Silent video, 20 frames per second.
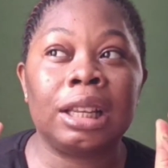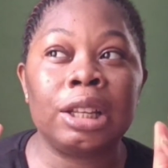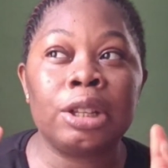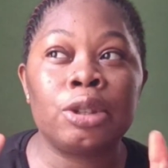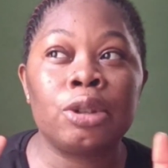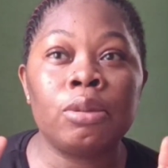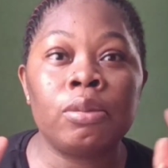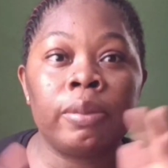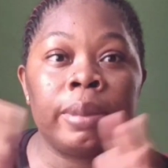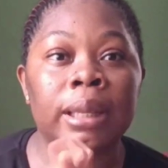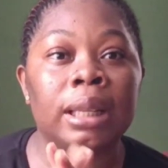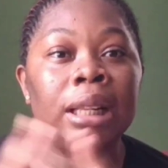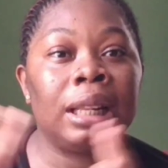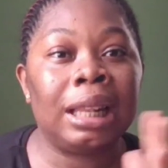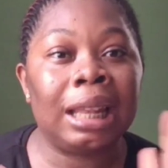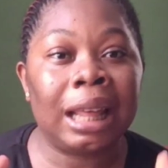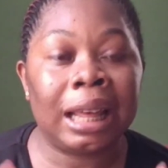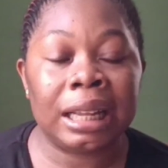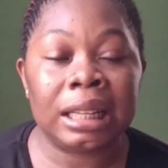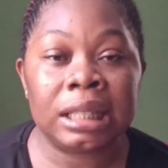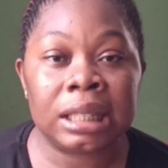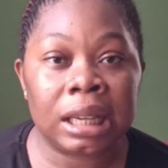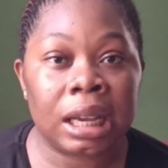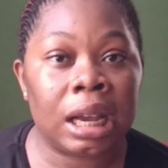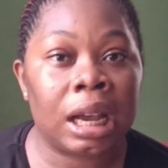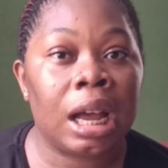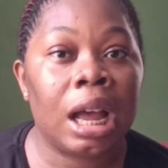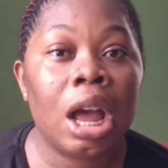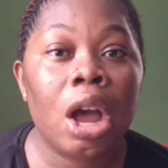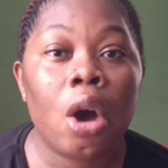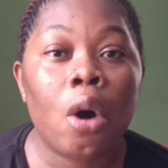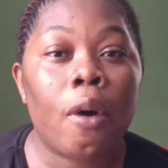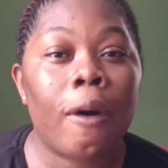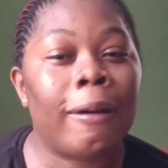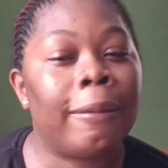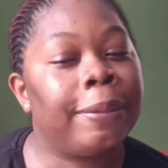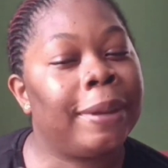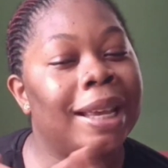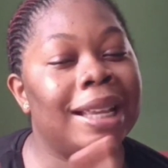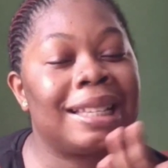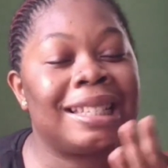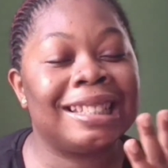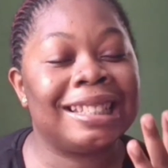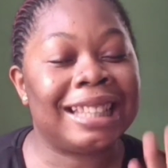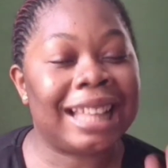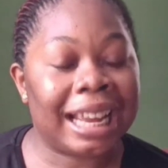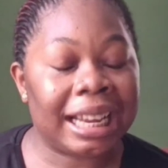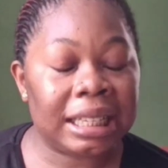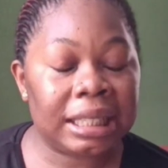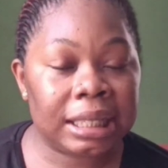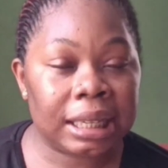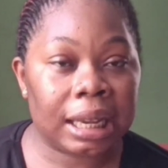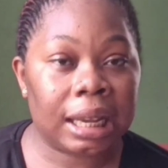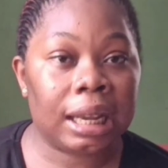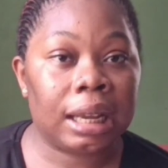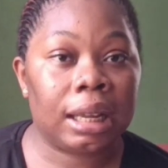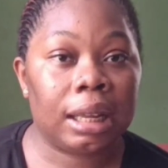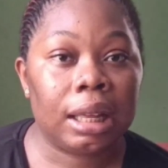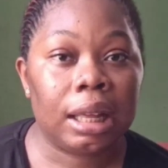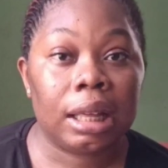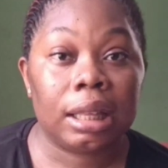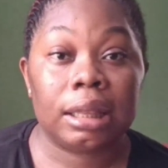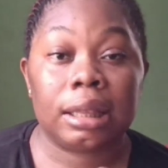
a little bit lighter or appears lighter